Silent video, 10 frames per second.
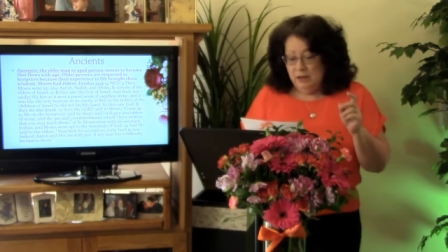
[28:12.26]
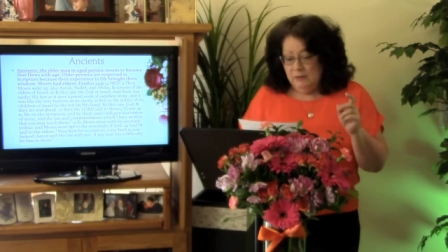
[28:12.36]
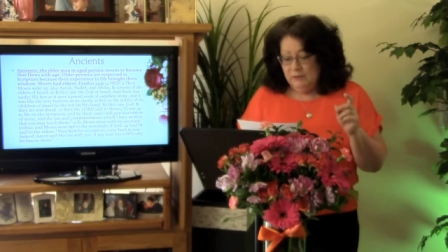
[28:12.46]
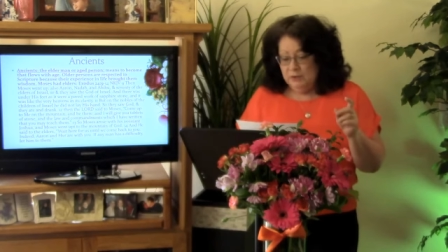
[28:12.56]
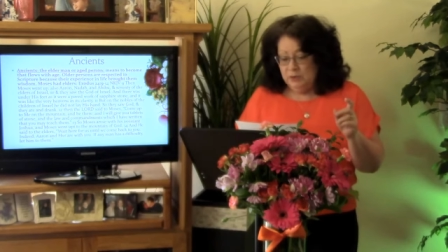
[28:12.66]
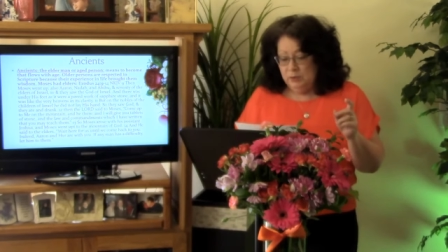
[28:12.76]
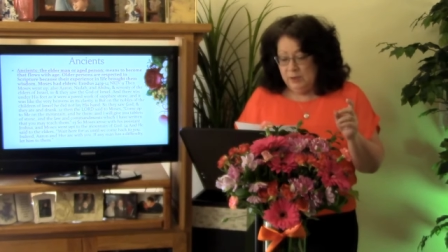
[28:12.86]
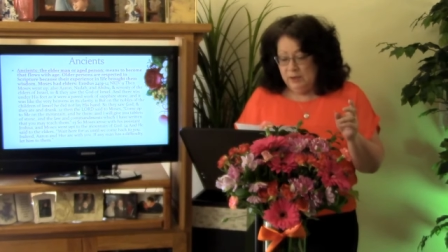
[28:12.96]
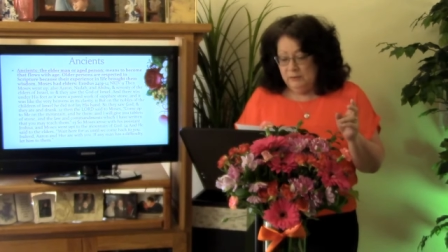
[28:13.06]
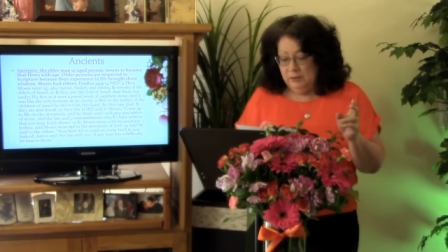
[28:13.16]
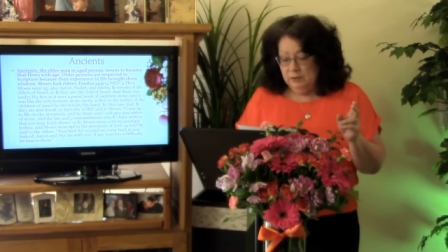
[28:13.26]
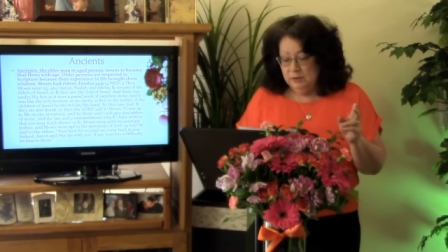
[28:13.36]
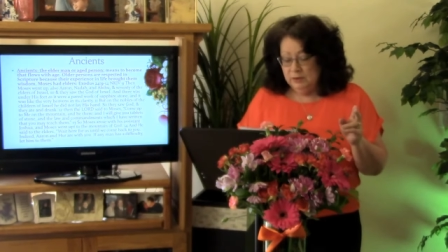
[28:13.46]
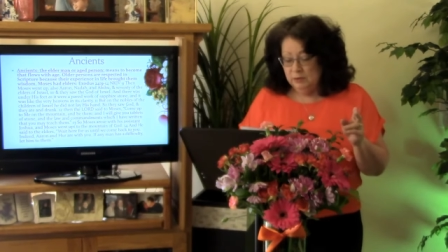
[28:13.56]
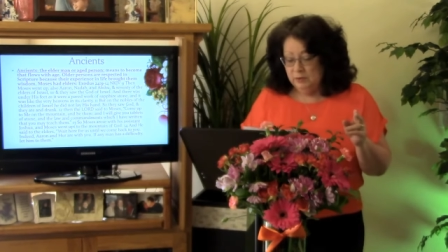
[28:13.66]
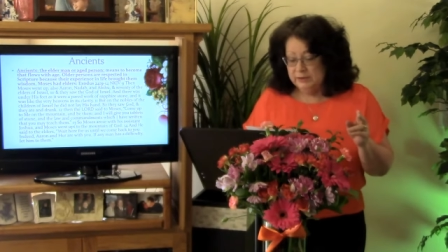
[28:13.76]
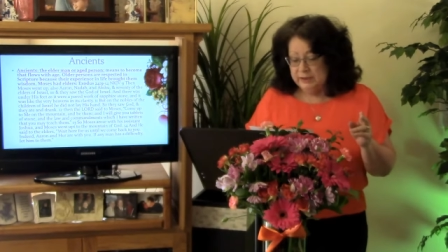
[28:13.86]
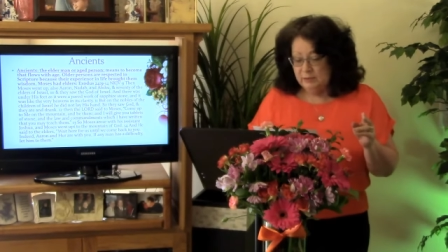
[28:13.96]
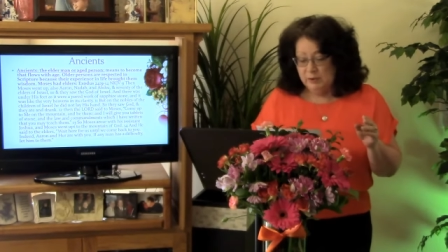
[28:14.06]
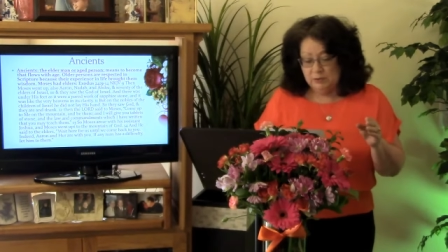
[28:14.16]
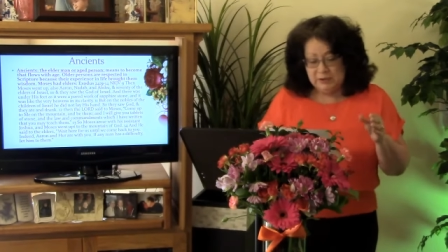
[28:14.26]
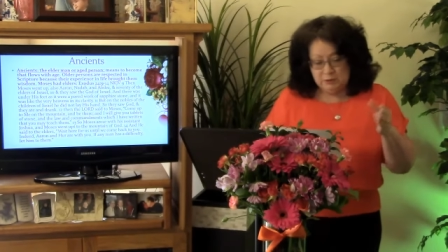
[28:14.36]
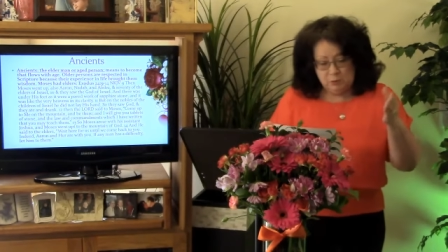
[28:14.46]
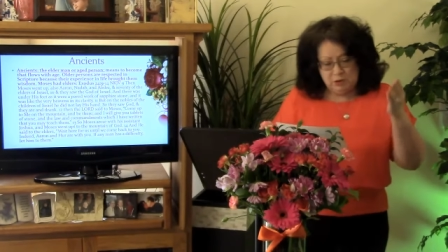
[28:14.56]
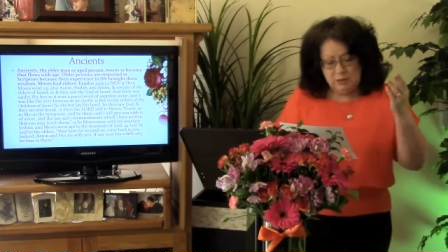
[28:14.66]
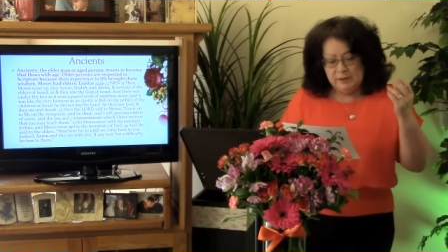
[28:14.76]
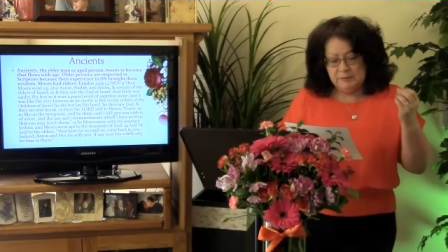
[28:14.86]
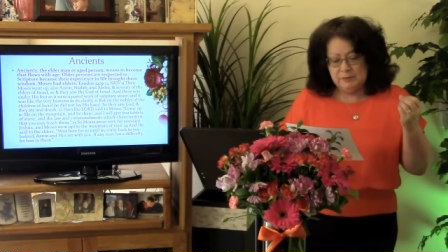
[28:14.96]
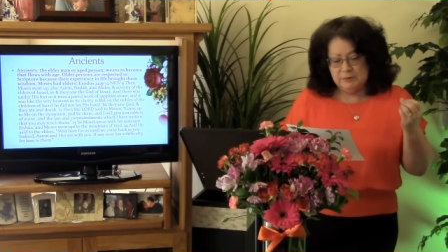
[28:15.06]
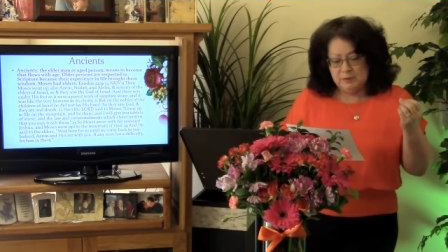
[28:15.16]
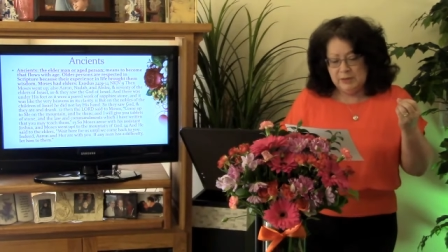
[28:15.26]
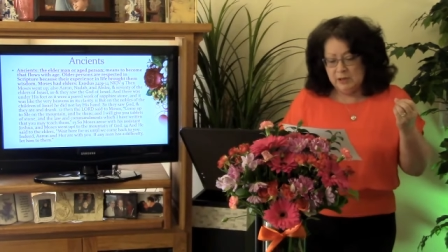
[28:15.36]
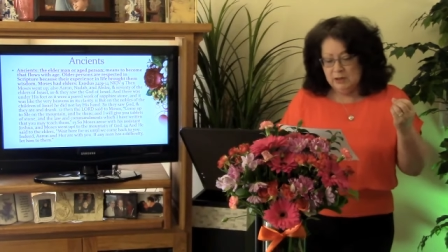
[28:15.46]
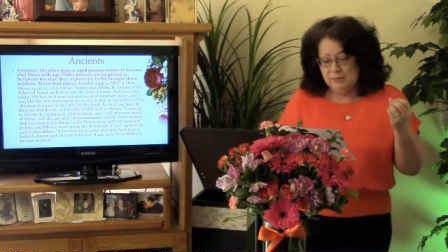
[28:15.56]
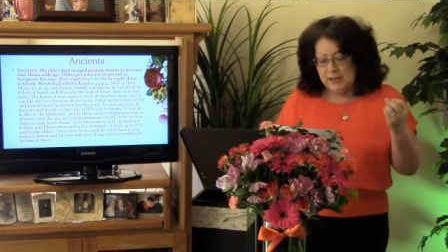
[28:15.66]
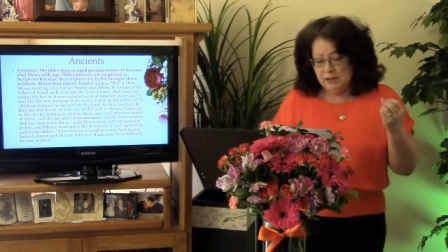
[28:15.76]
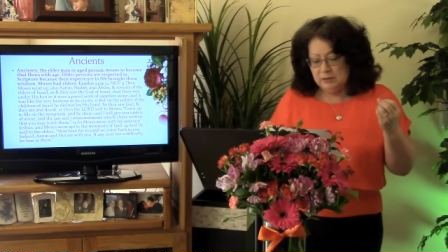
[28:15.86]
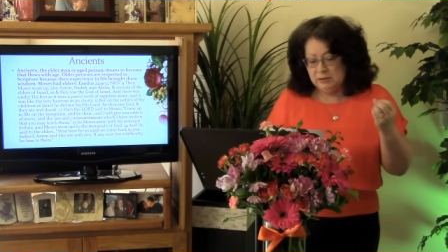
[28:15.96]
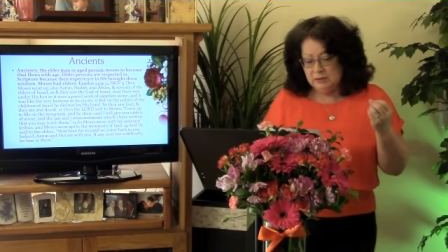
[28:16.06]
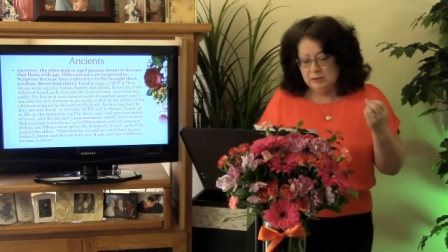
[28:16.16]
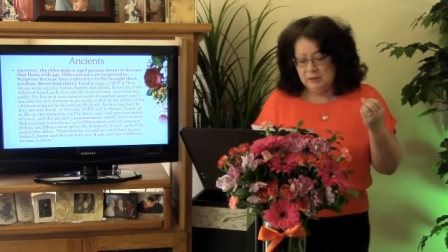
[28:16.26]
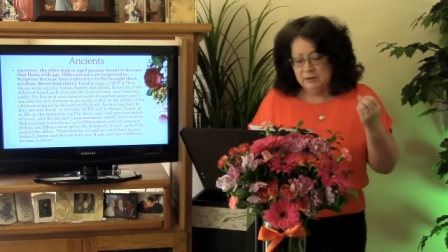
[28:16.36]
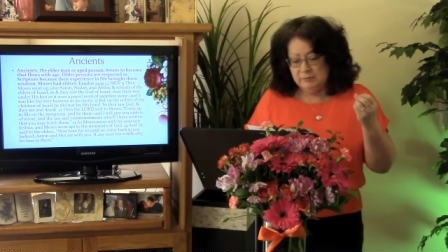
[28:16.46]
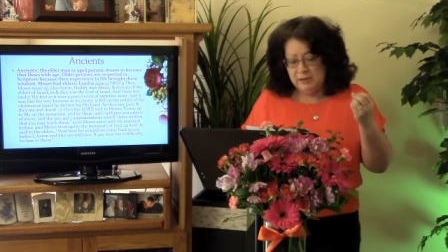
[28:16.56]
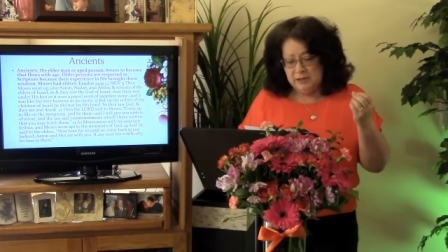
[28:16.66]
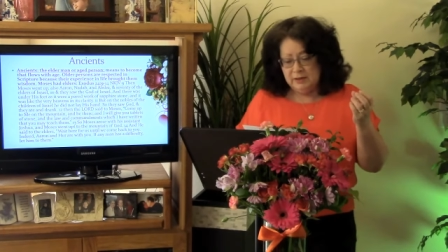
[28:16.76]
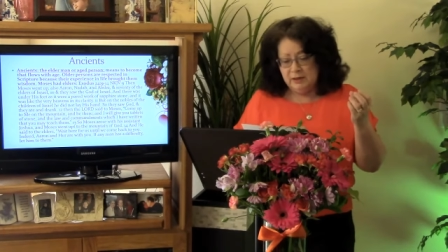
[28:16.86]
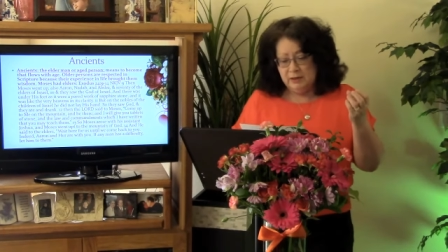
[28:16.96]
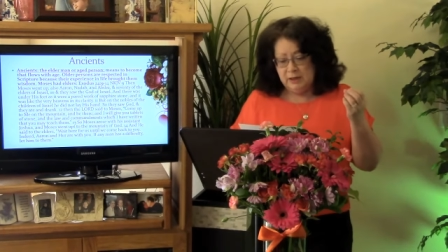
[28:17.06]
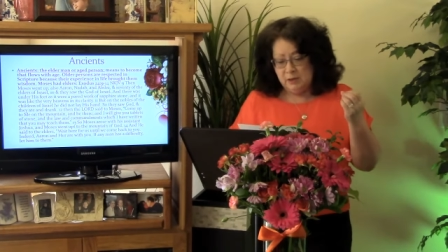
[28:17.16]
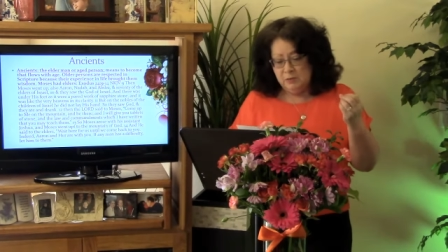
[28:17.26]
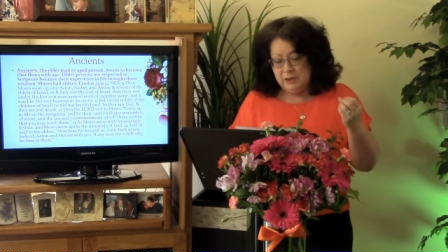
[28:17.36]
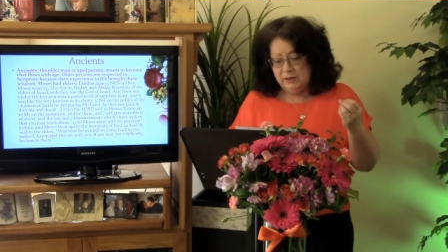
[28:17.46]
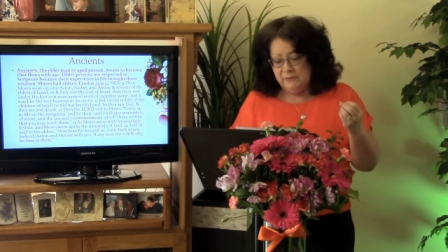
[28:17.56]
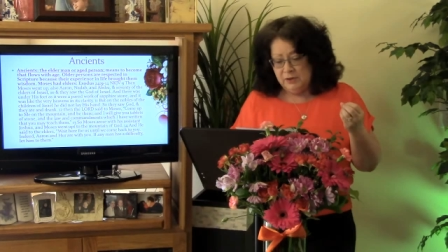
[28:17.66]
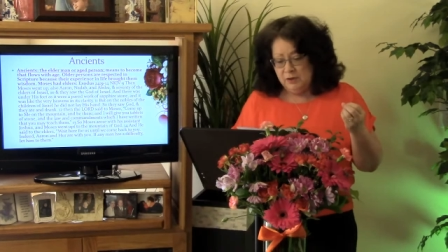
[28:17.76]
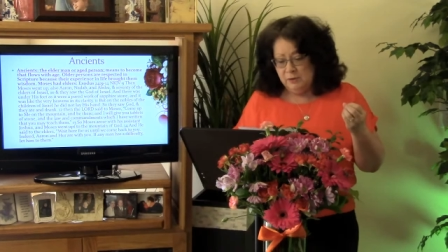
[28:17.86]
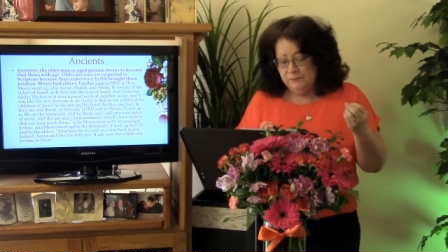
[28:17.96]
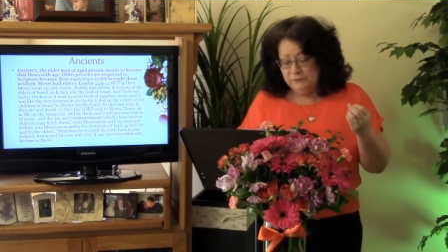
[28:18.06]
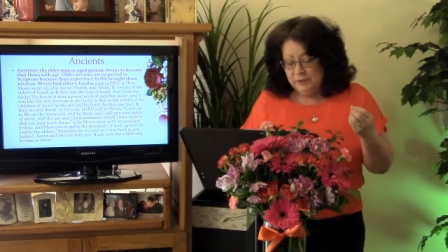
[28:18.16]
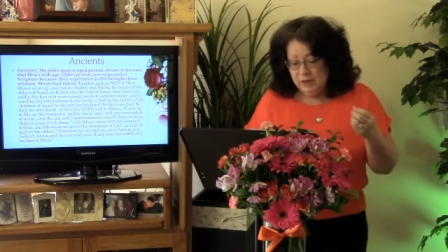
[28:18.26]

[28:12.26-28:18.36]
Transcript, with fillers: Verse 12, then the Lord said to Moses, Well, come up to, to me on the mountain and be there, and I will give you